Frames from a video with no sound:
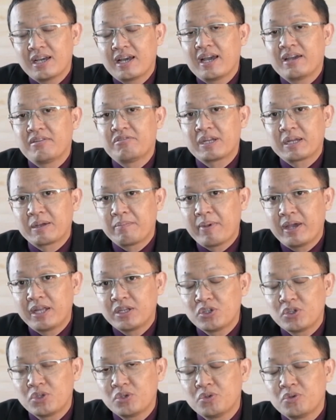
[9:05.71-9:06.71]
I
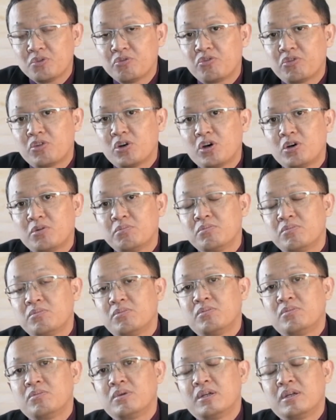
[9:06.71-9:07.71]
recommend you from
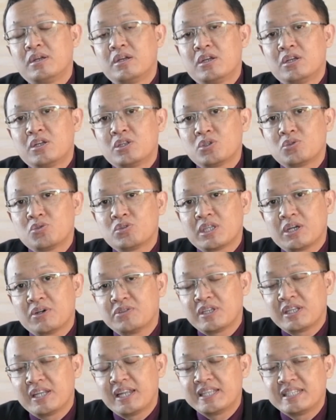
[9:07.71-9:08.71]

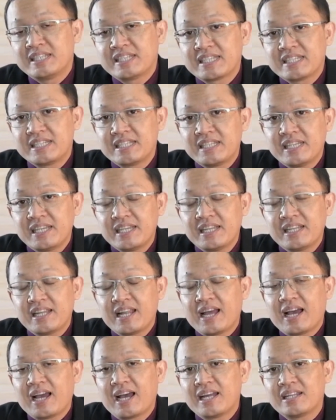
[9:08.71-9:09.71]

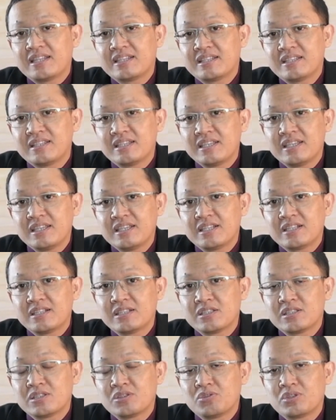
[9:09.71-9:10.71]
2016
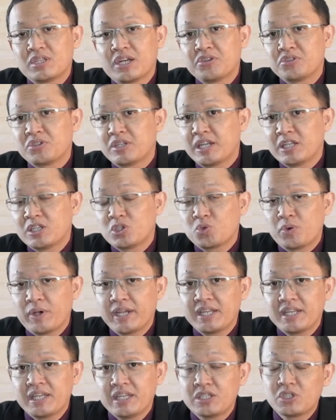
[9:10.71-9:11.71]
until
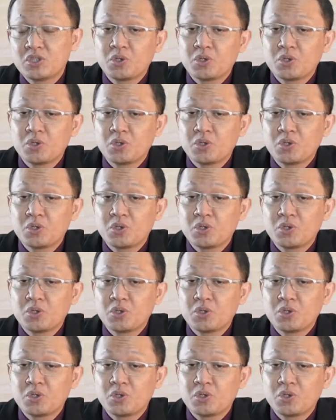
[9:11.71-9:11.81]
2020.